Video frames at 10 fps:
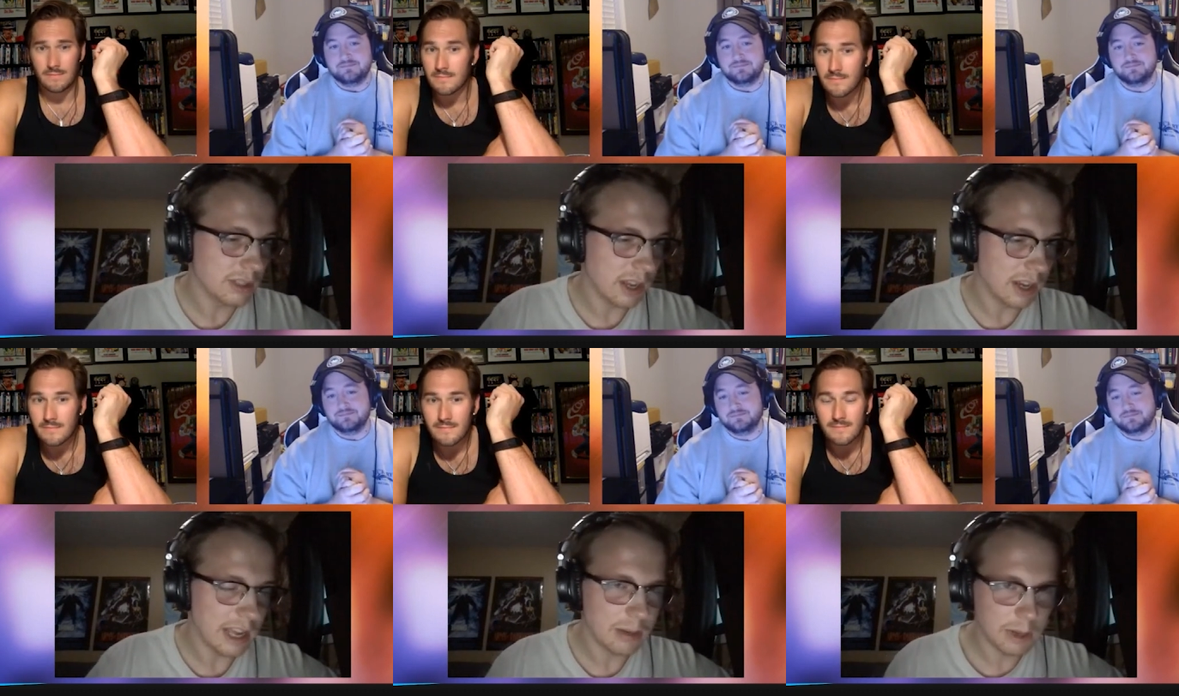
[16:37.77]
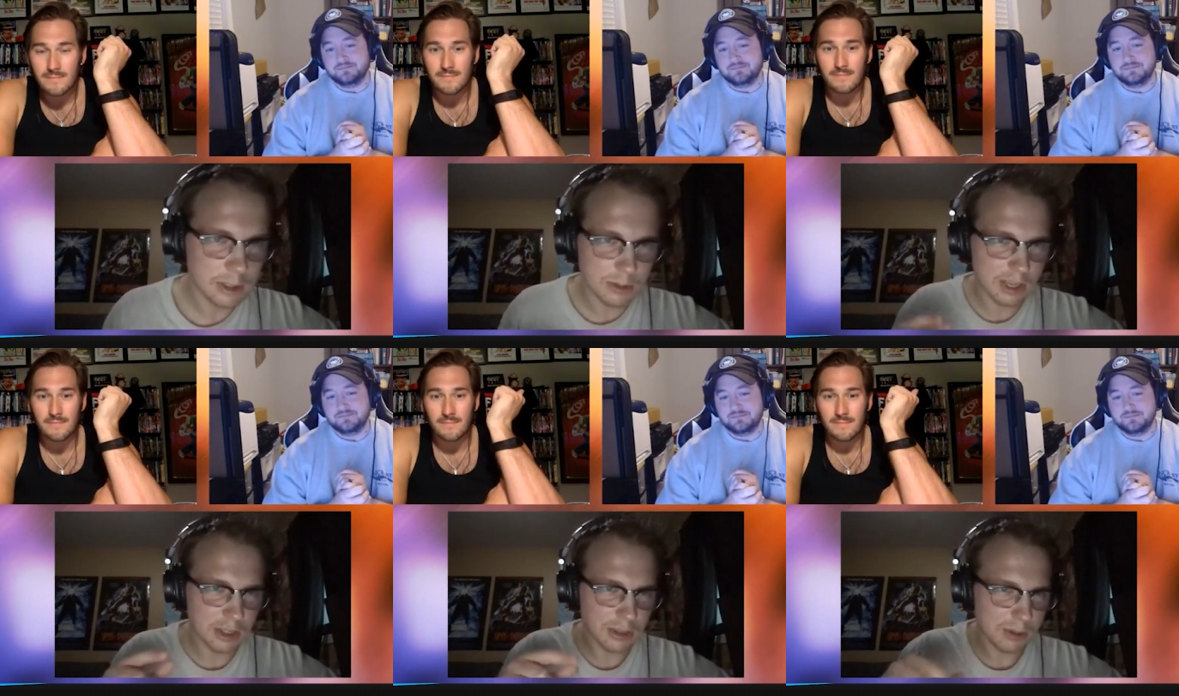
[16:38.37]
Speaker 1: Uh, nanobots was
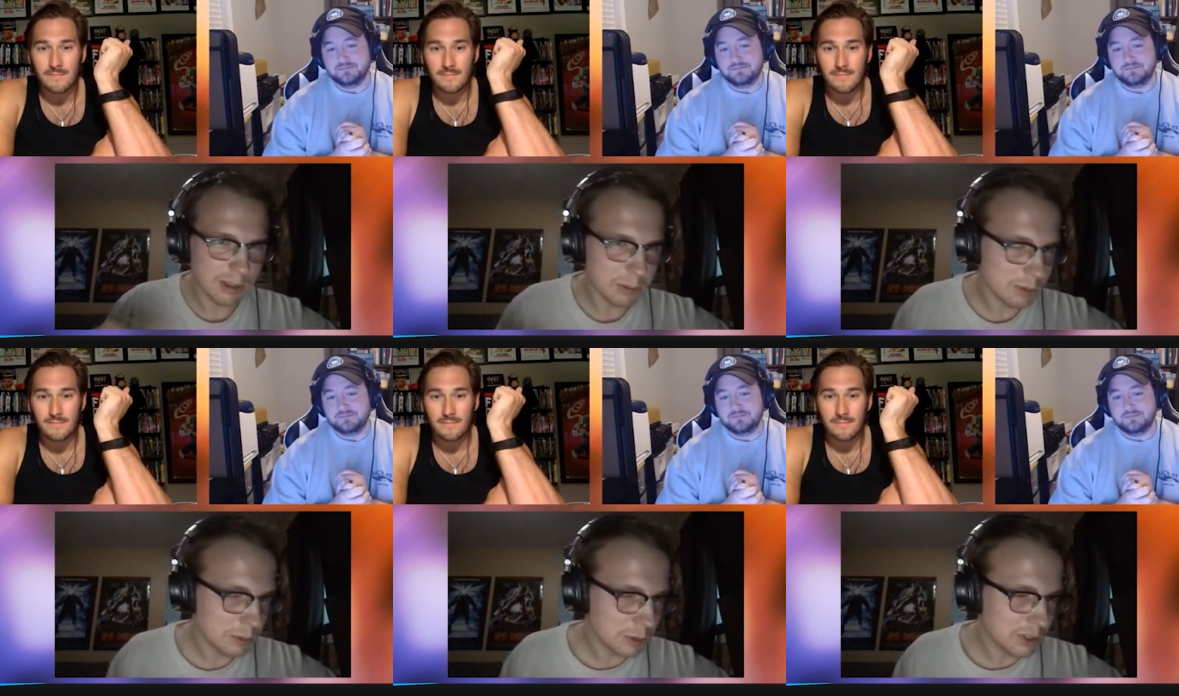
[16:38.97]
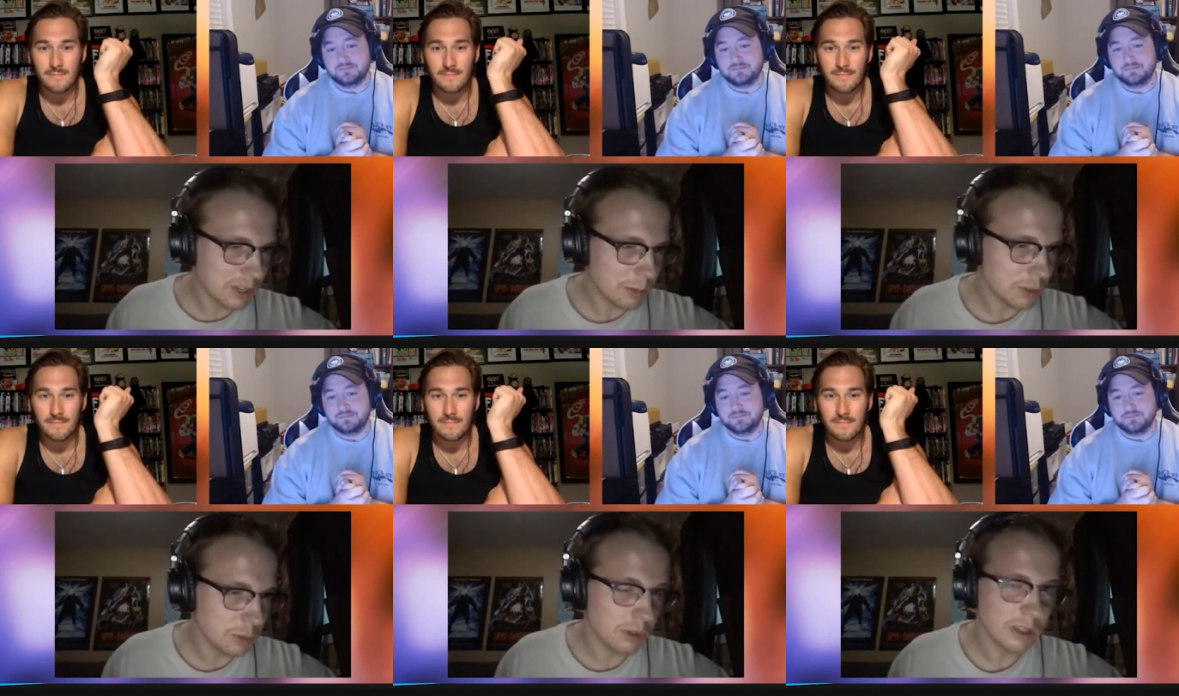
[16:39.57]
actually one of the multiple choice
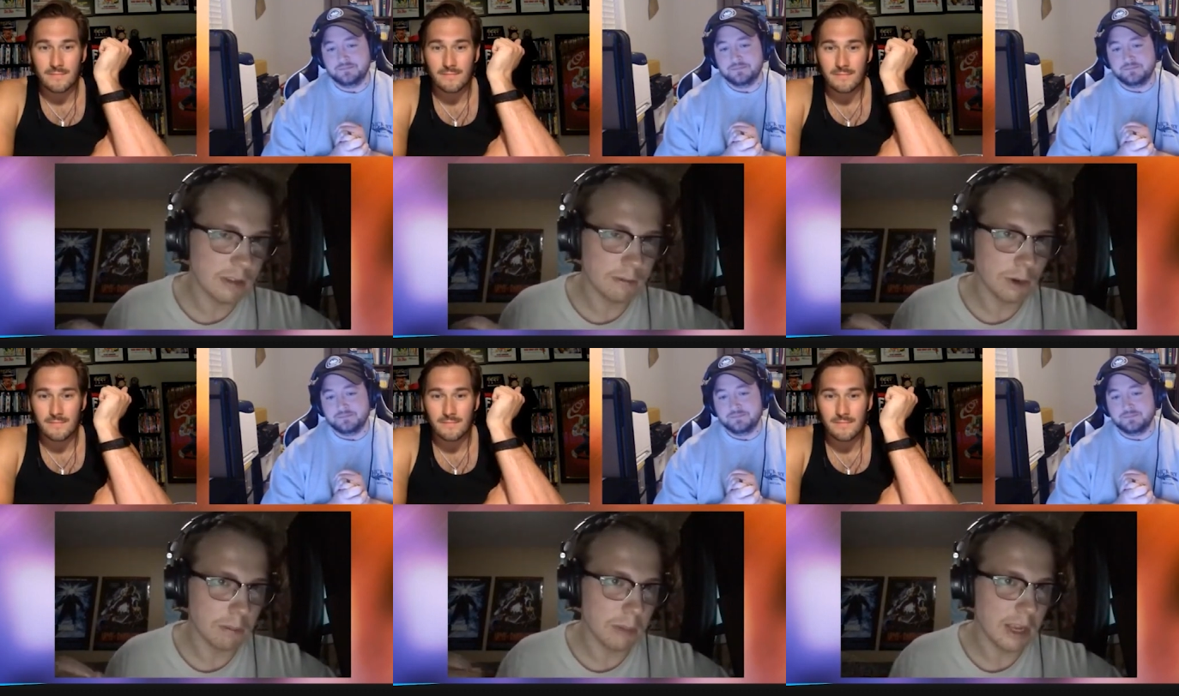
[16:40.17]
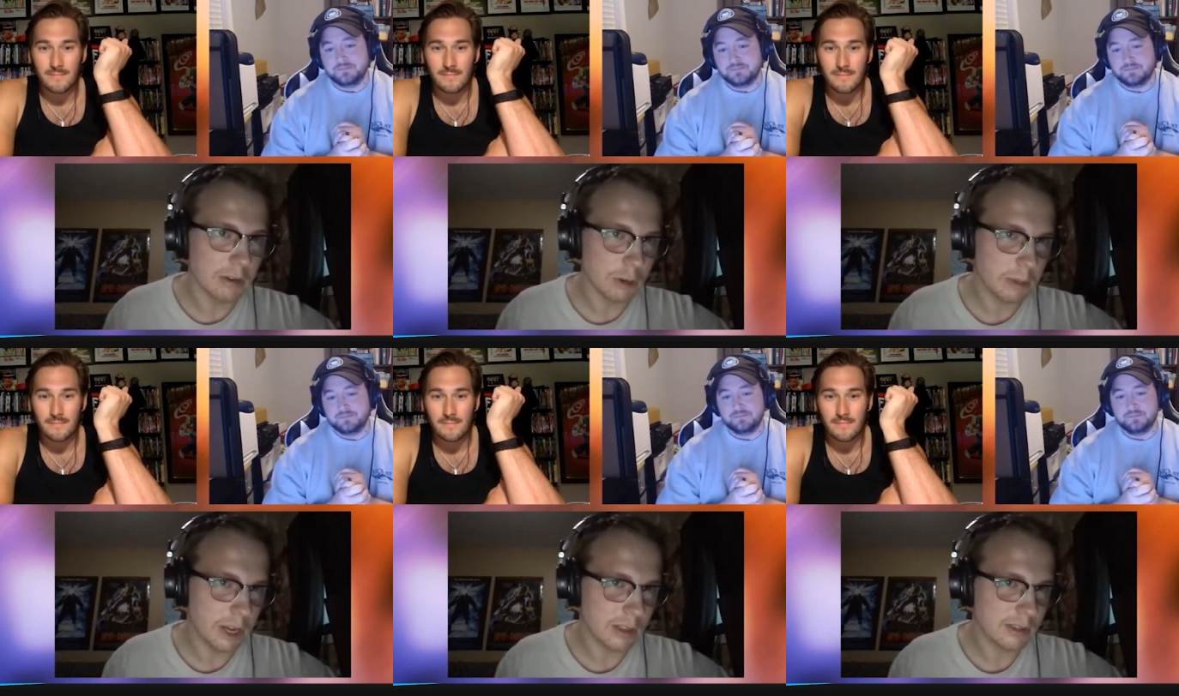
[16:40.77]
options we were looking for.
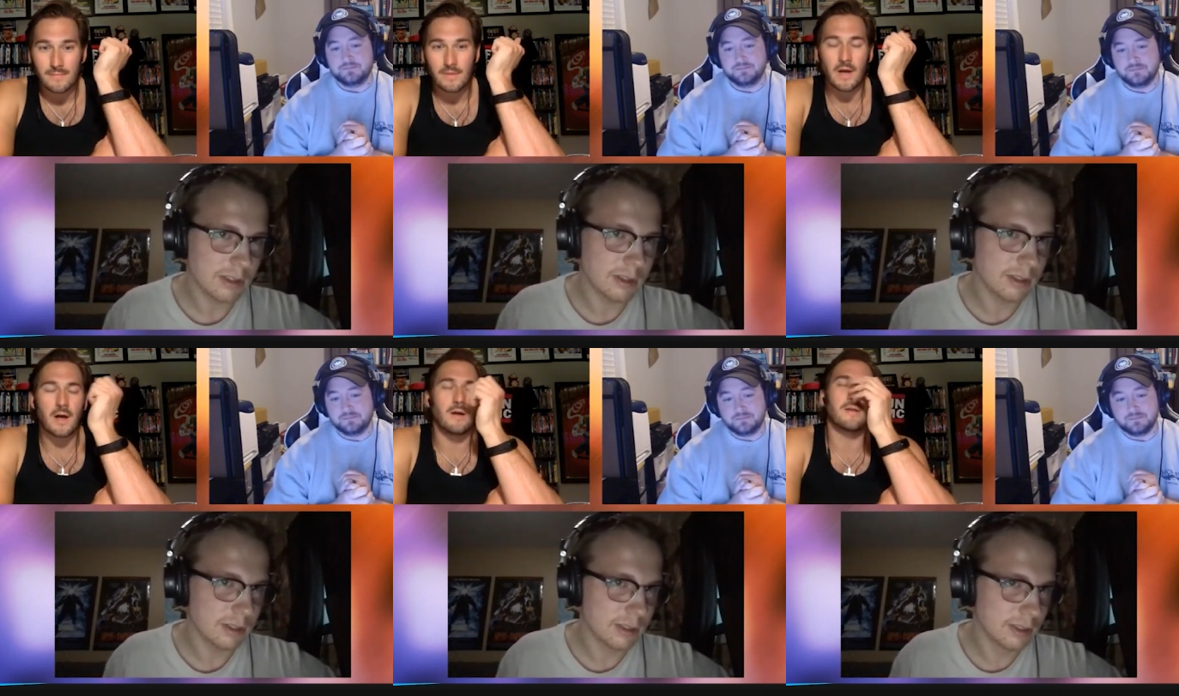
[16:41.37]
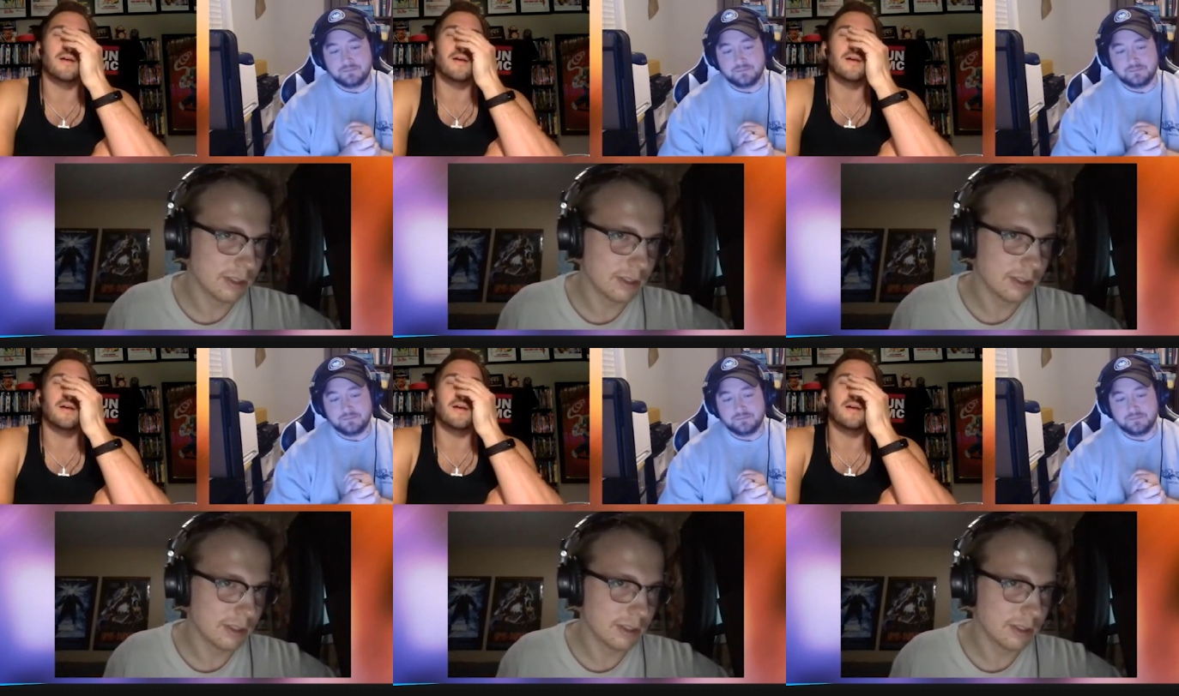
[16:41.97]
Microbots, though. Oh,